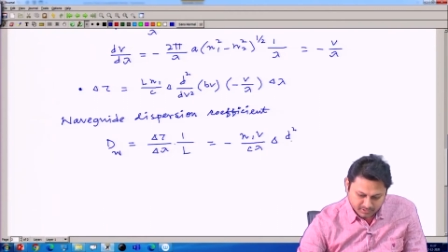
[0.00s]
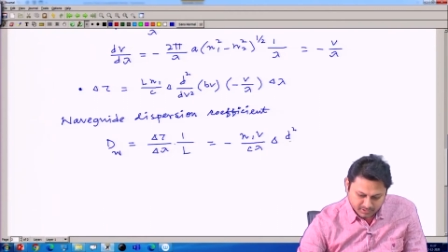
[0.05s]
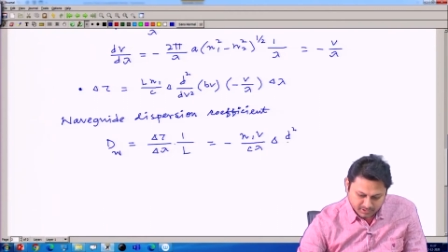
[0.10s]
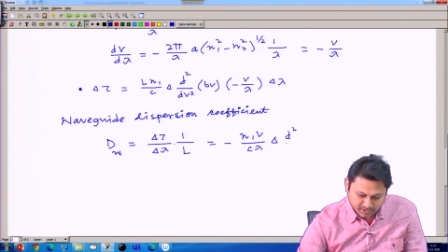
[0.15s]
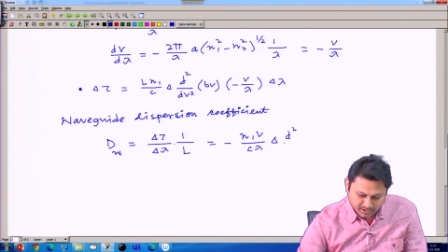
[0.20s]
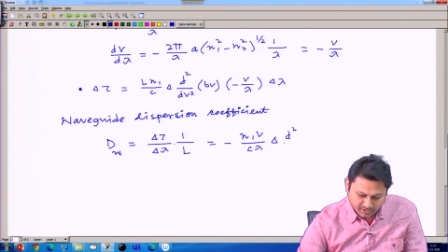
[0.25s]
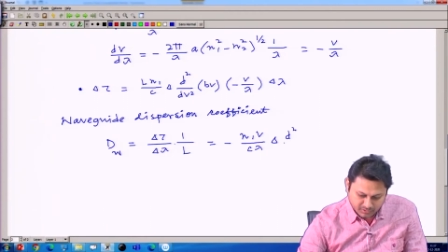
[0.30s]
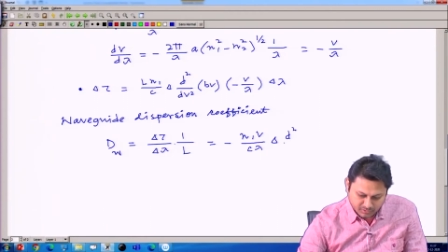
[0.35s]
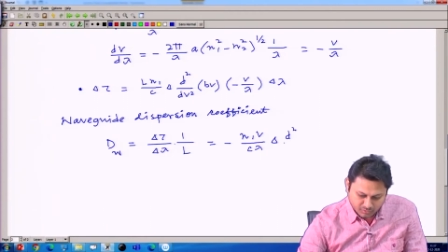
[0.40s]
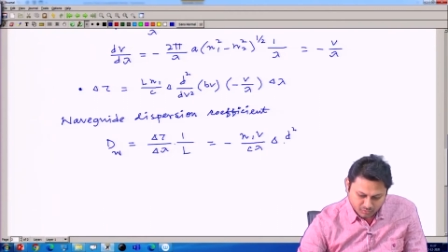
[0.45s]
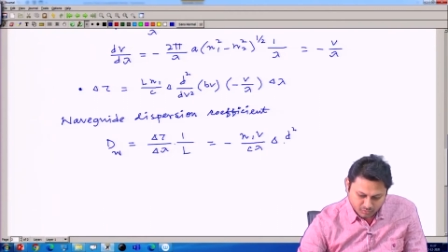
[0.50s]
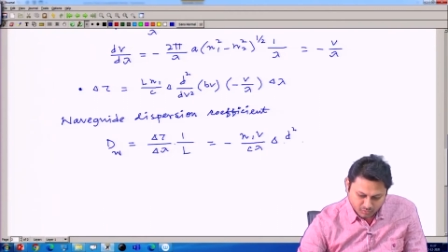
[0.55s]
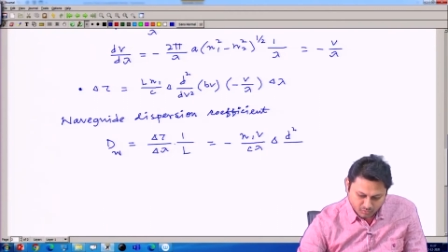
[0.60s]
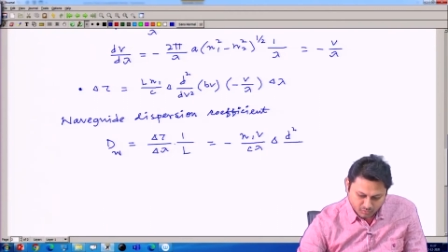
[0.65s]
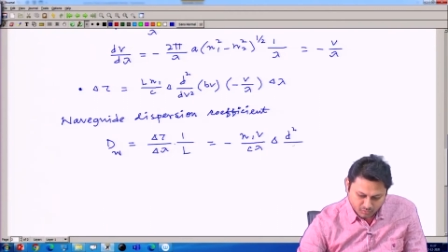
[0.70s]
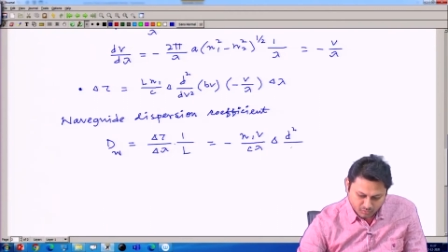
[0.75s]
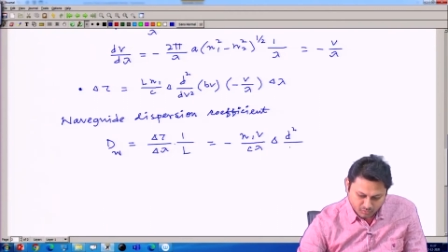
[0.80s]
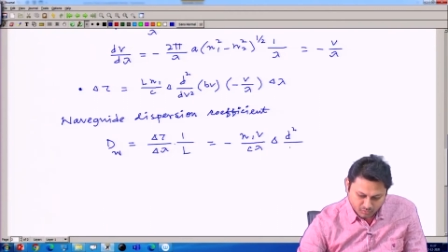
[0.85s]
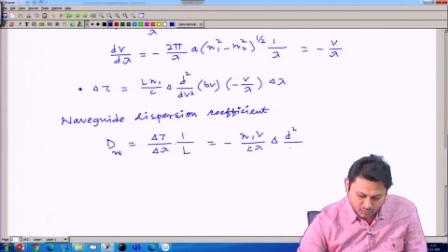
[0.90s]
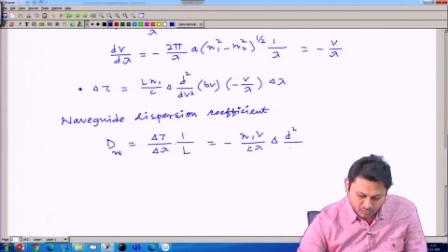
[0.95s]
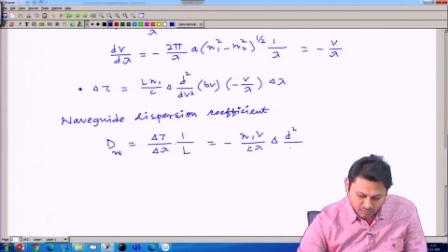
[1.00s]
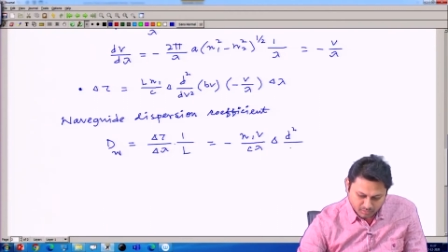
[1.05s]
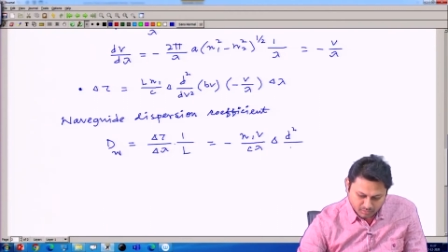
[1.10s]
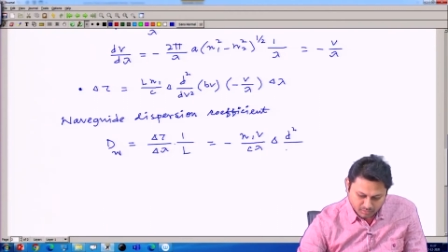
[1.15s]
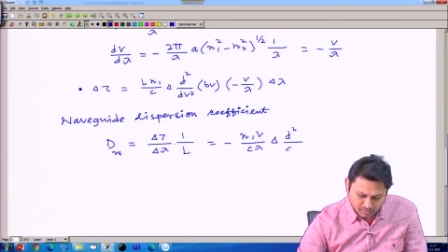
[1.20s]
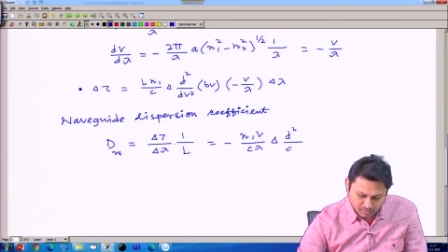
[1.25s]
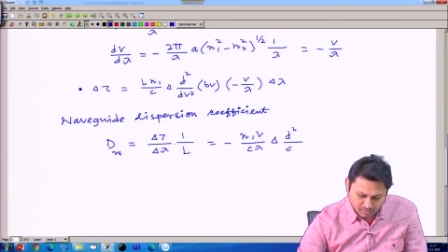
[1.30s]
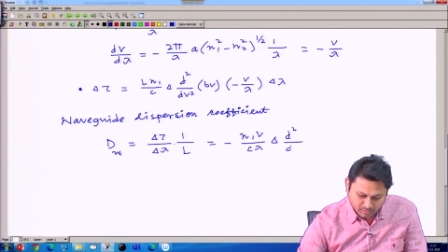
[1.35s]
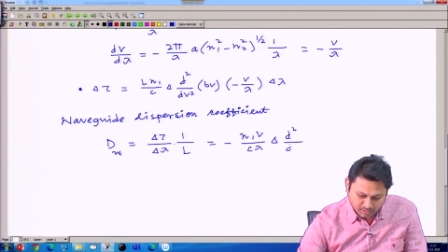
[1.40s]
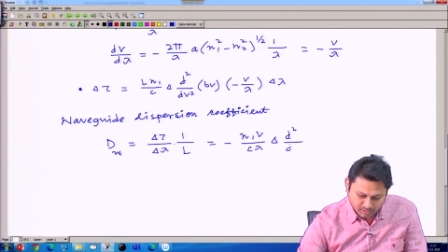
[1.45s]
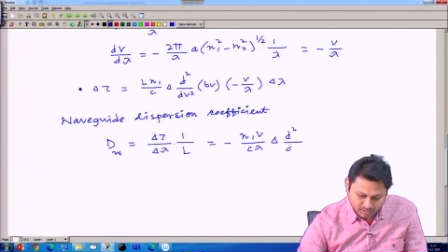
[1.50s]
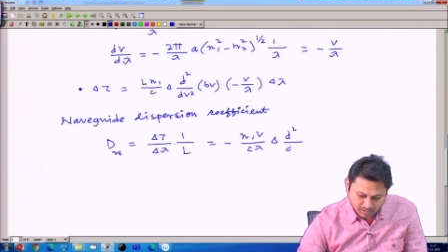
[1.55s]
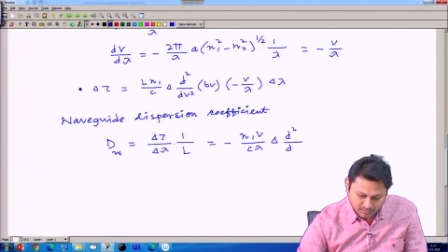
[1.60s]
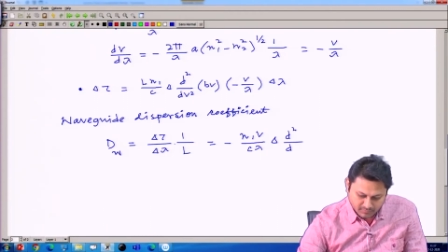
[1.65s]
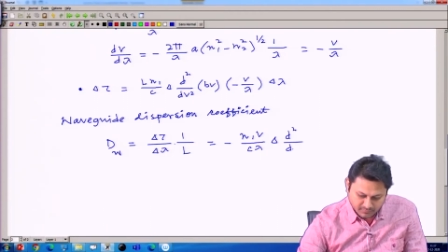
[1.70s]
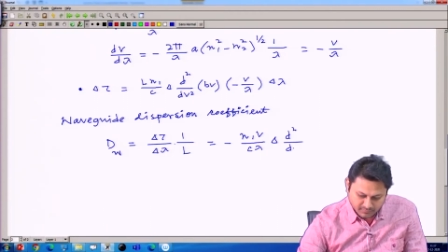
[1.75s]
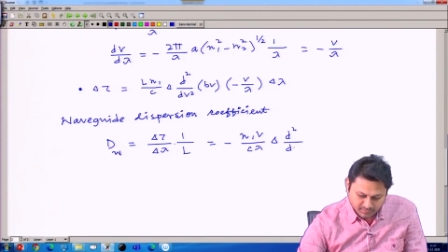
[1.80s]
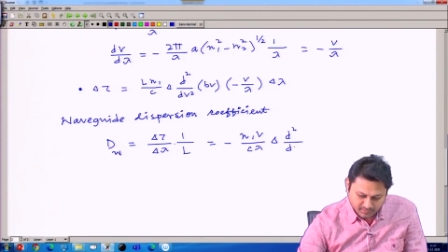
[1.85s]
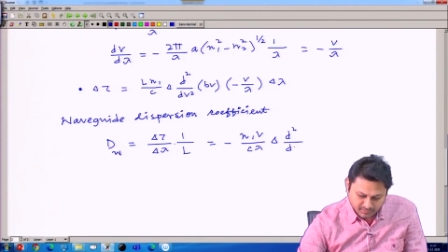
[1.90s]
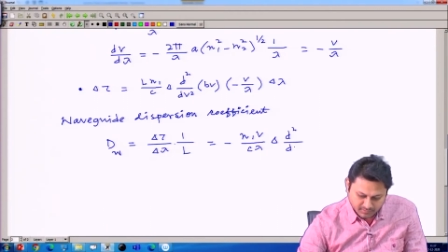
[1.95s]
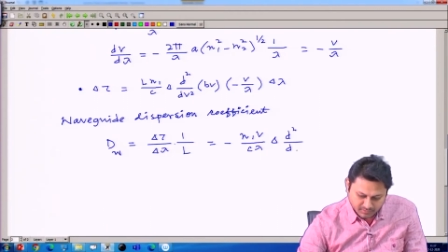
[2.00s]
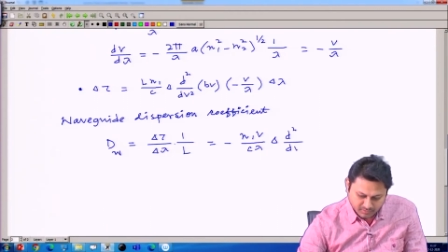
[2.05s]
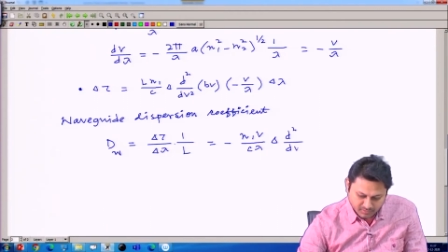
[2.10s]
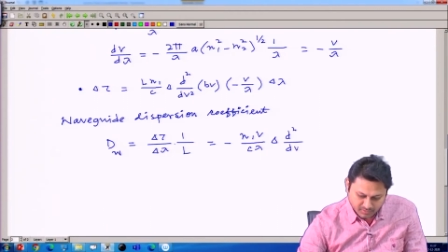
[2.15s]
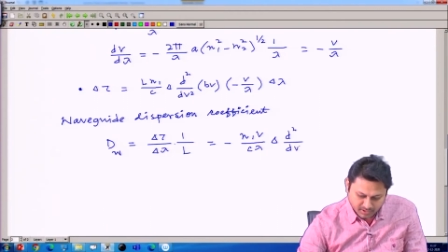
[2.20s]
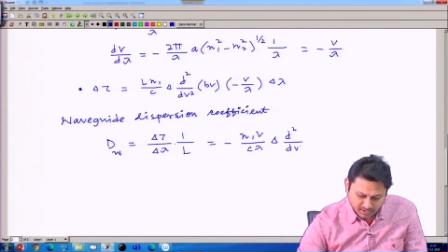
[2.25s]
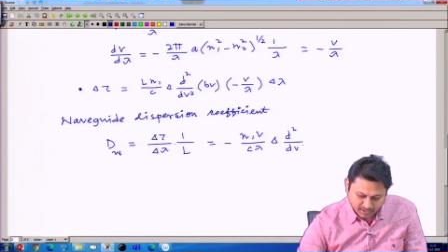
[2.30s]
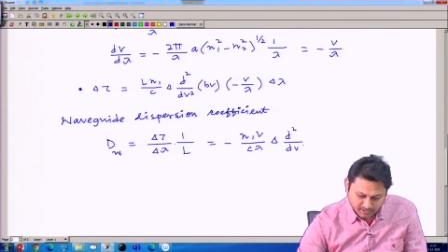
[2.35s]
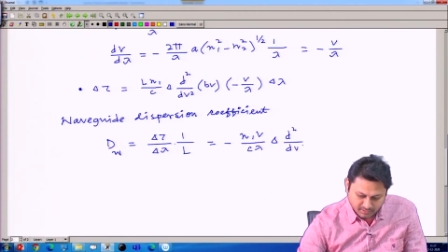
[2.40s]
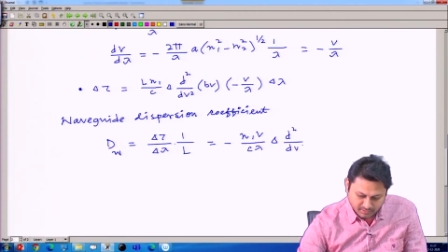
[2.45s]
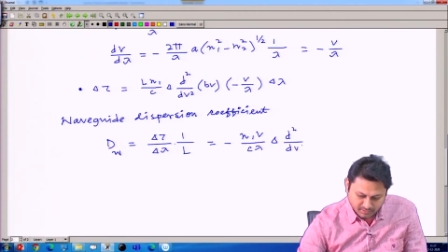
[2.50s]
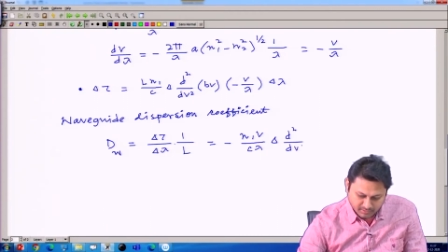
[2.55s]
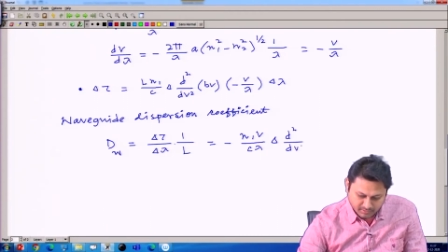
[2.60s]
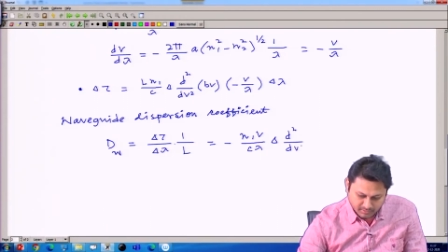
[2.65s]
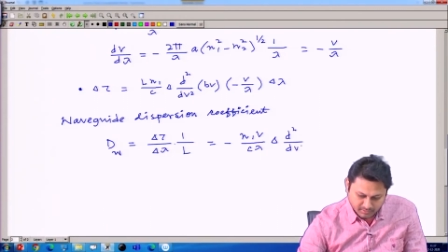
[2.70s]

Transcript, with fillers: d2 dv square